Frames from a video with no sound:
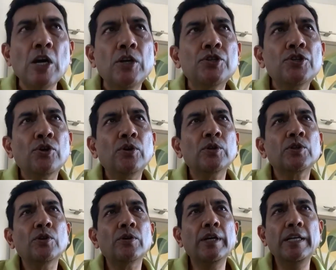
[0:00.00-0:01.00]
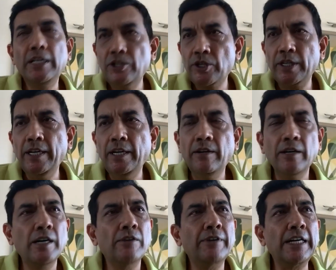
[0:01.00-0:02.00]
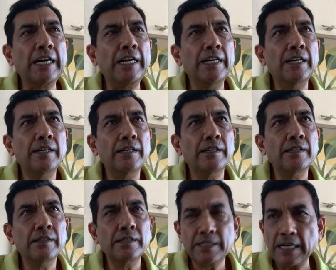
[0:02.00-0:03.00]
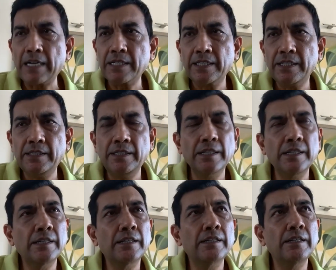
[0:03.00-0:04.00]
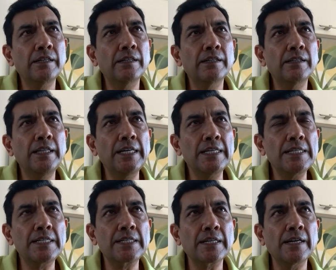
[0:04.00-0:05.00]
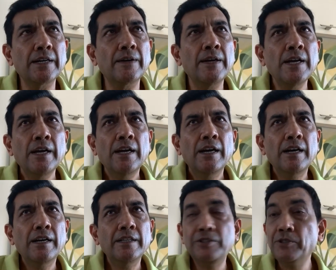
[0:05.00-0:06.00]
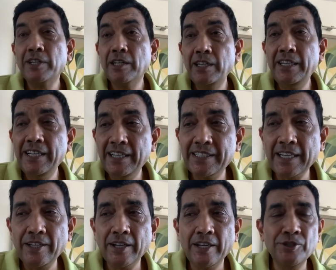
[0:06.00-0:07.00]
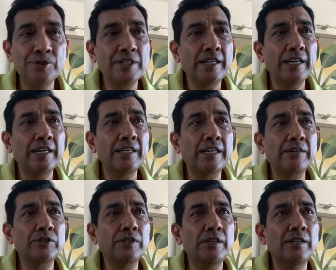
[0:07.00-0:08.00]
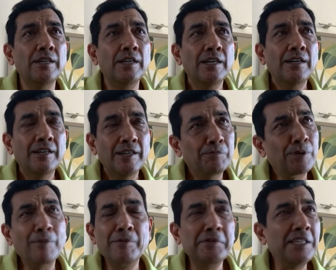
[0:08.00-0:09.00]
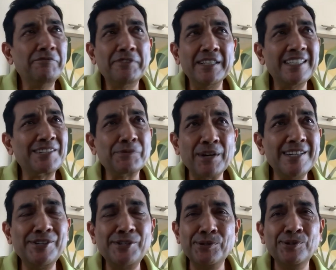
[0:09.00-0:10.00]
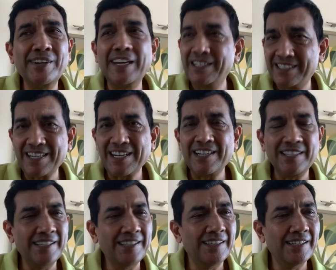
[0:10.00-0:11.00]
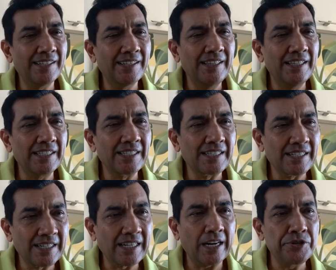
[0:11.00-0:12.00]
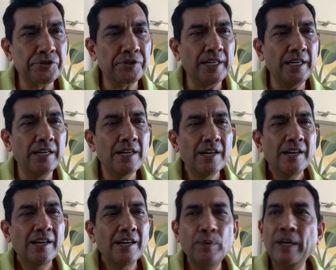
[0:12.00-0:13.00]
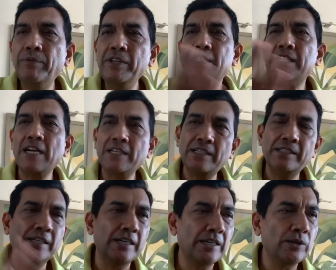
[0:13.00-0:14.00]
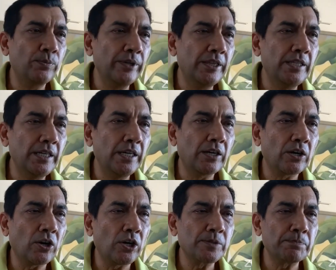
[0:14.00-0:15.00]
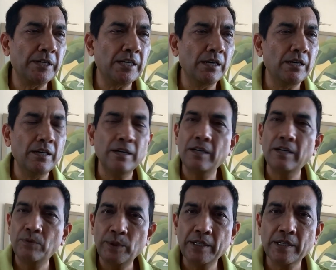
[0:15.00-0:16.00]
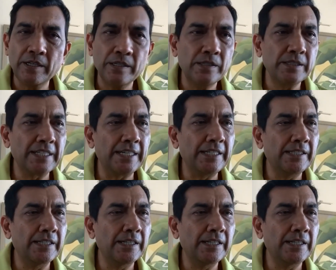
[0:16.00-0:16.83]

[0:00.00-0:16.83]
So, so initially, uh, when I uh, started uh, this. Uh, uh, these were early days, I, I, should say, and I was the, uh, probably the first one to kickstart in in this country, where we started with the hospital workers, and